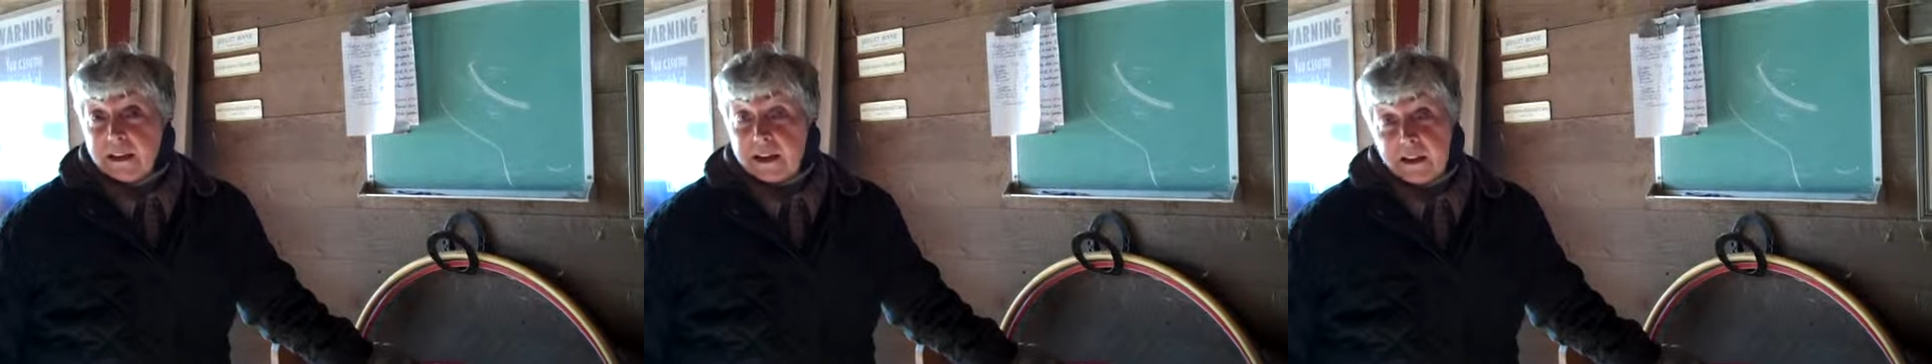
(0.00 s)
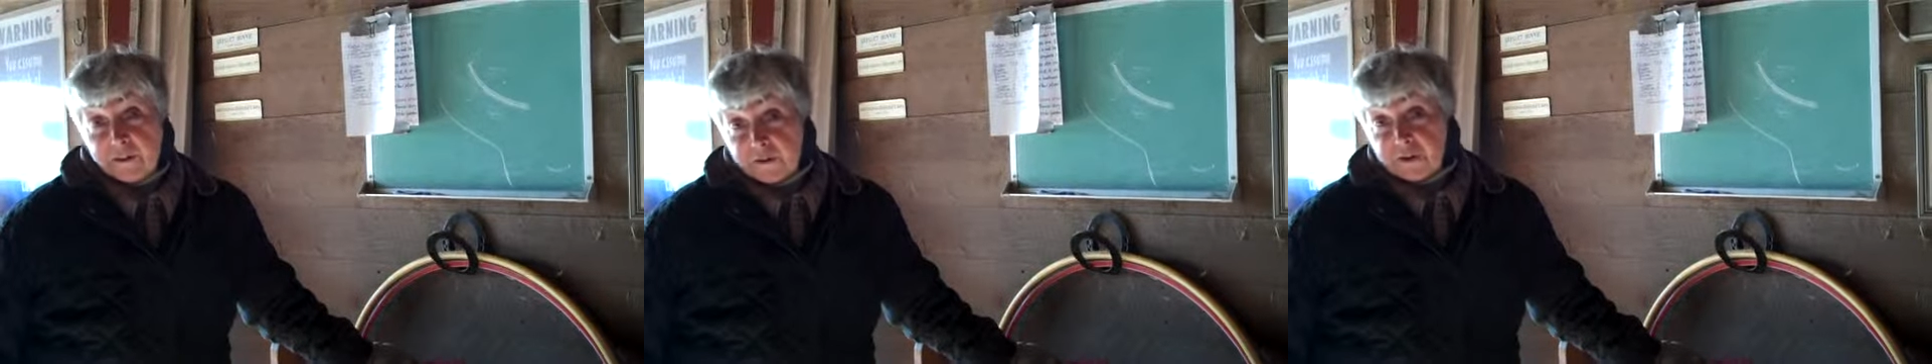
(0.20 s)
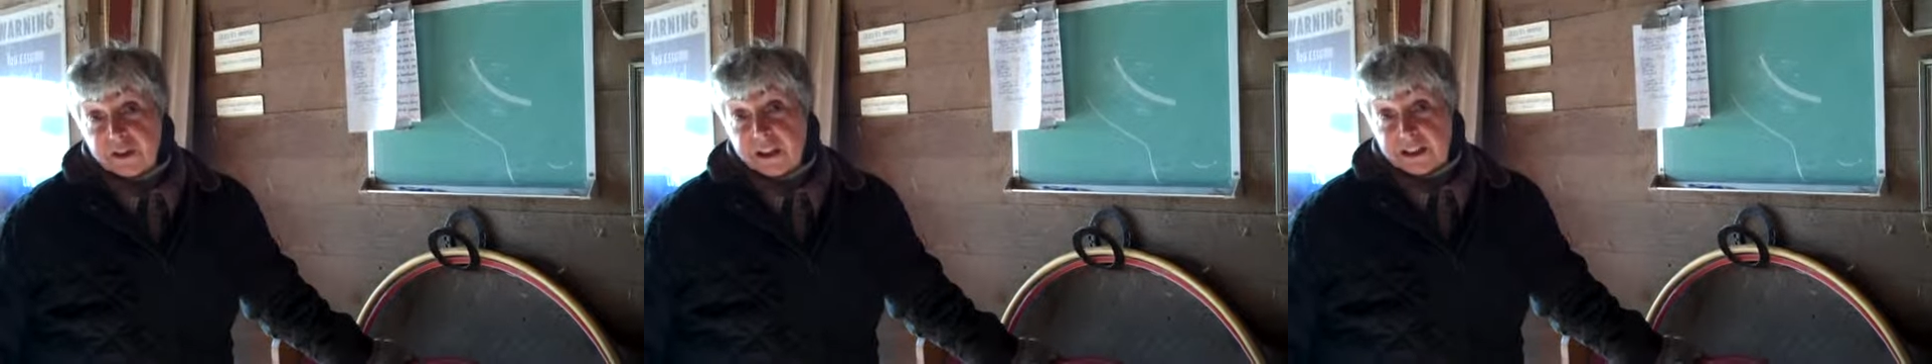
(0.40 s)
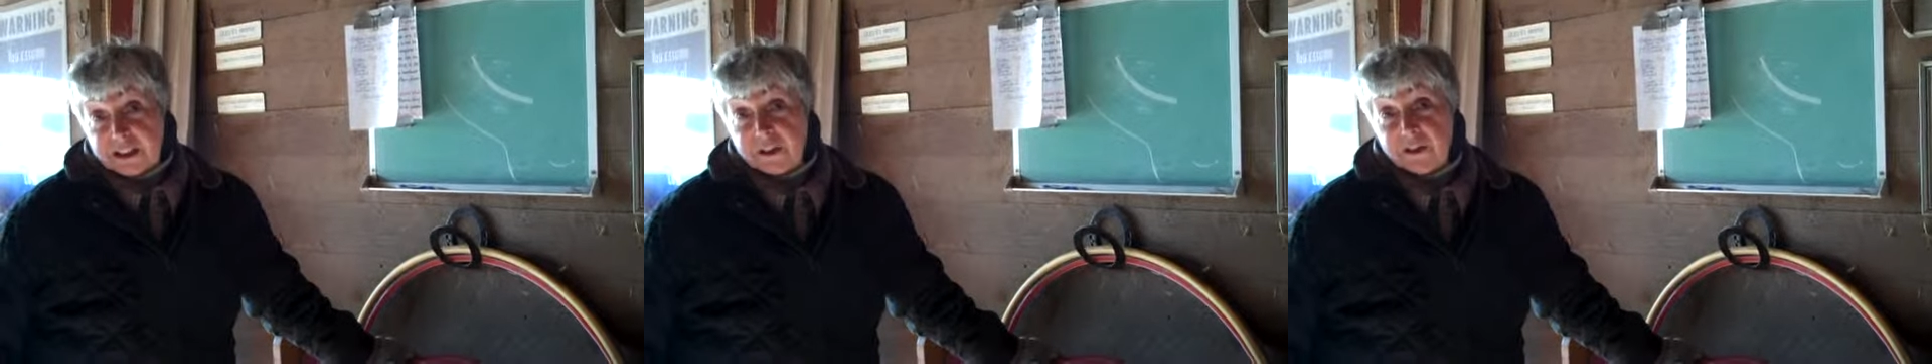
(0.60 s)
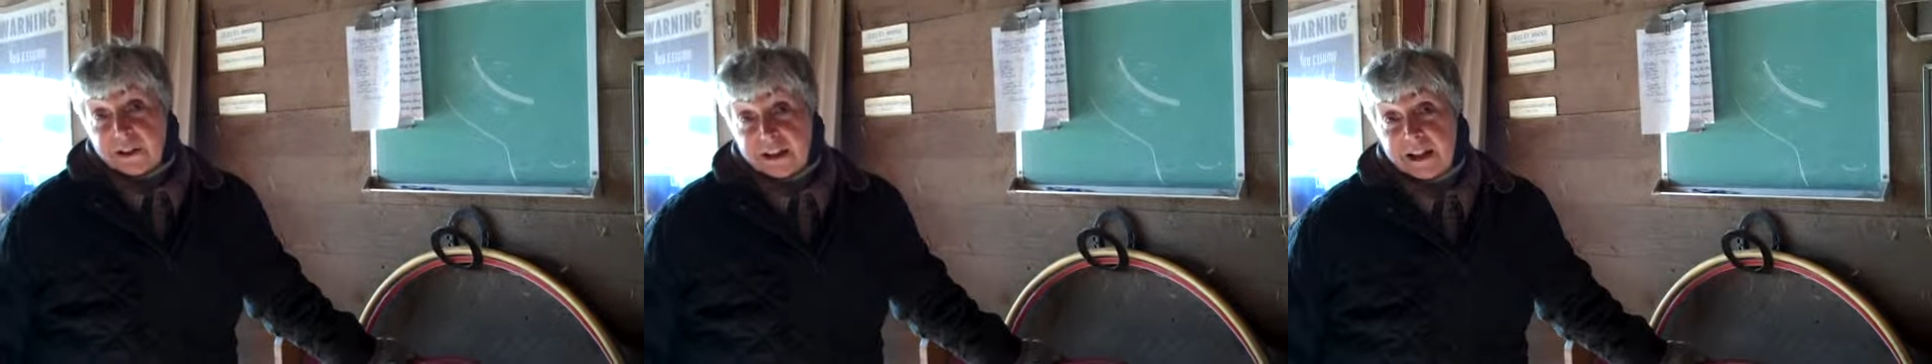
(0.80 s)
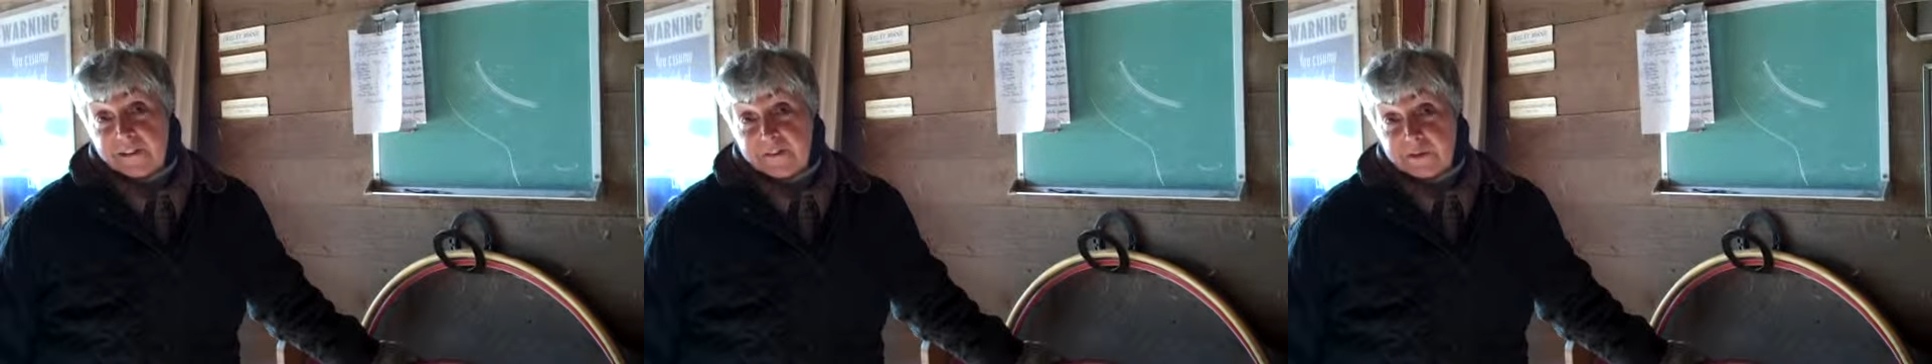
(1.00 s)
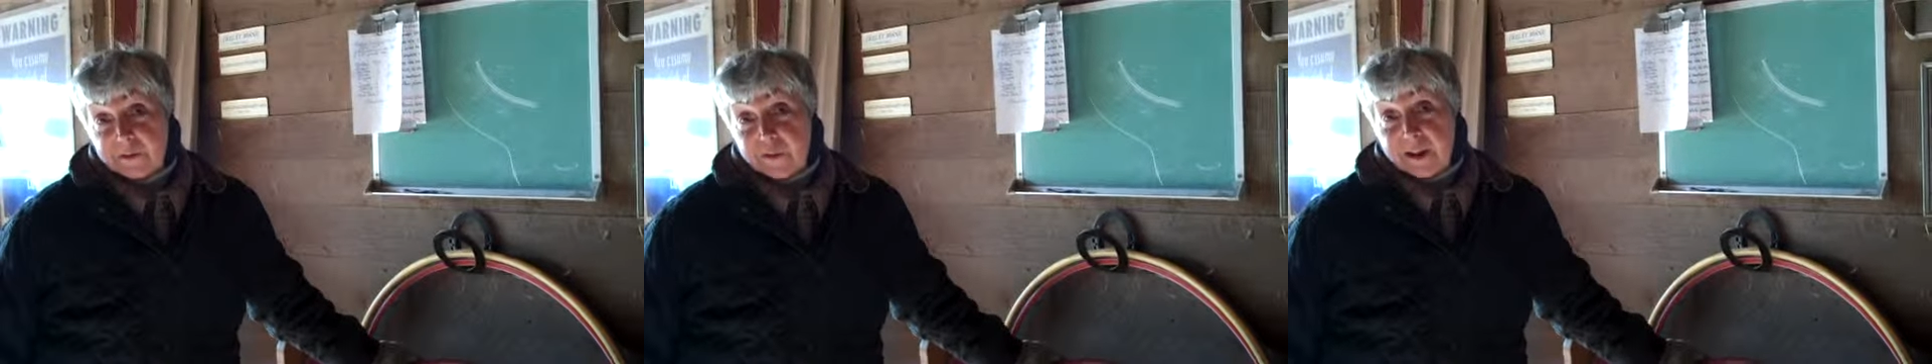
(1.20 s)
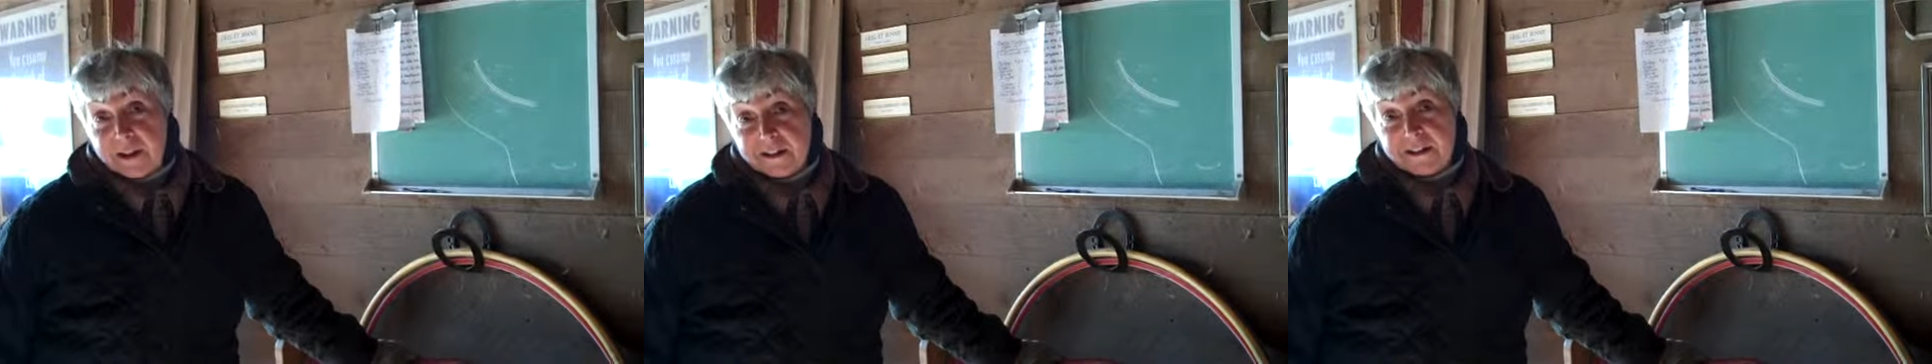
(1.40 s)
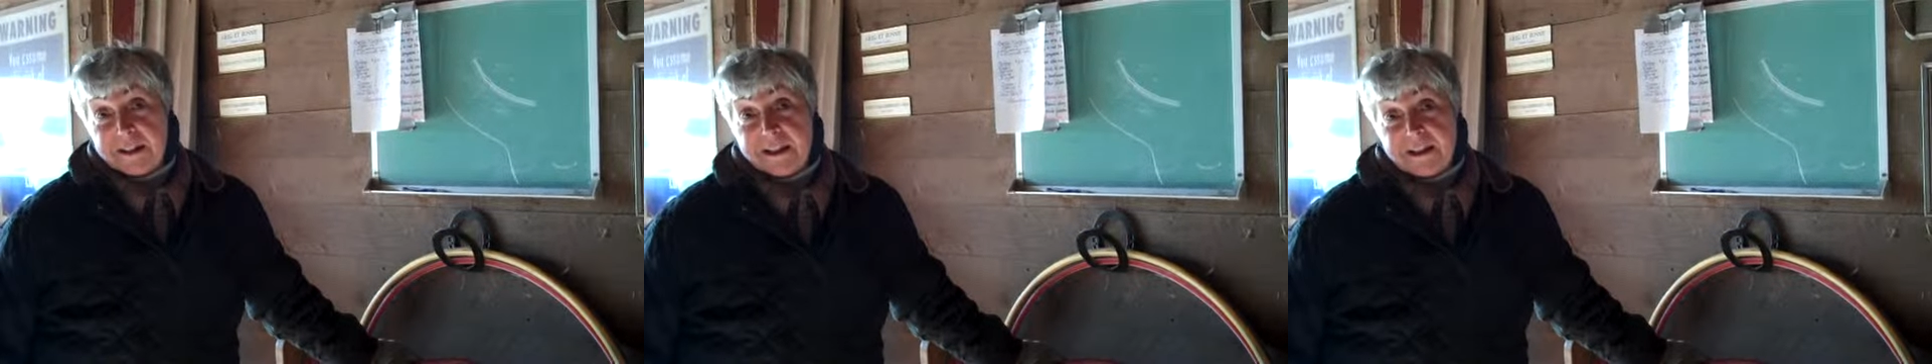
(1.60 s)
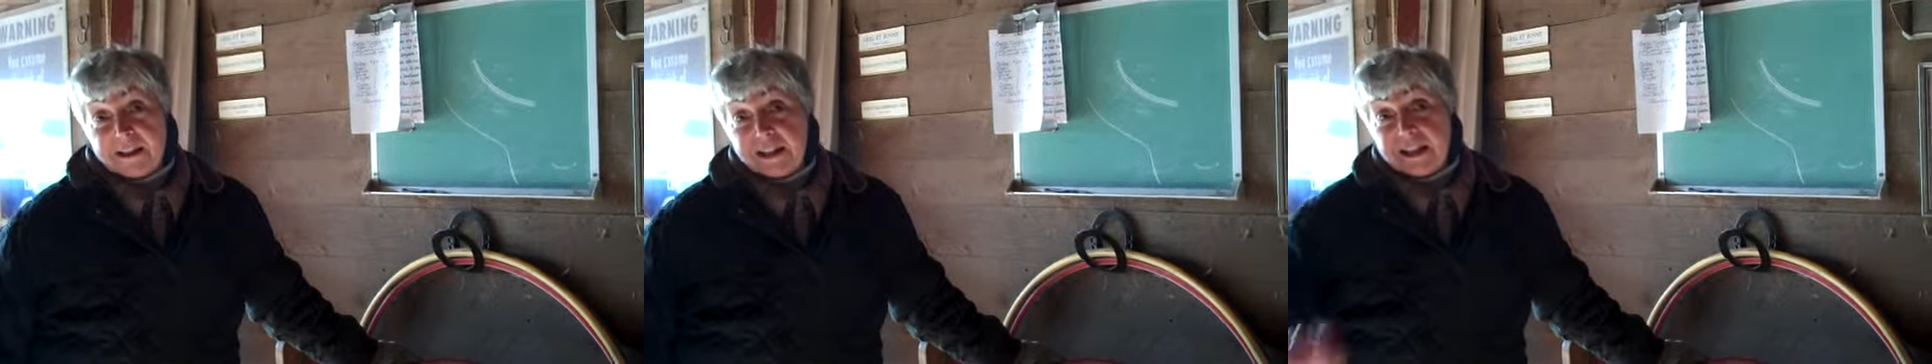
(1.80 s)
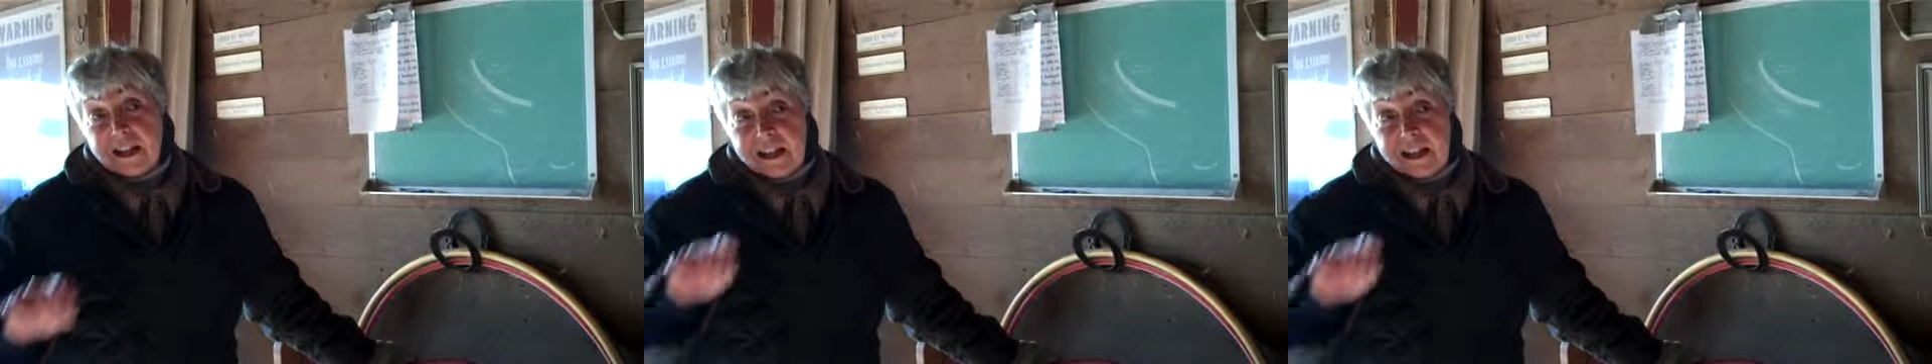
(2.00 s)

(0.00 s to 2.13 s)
the others can still get out of his way, because he's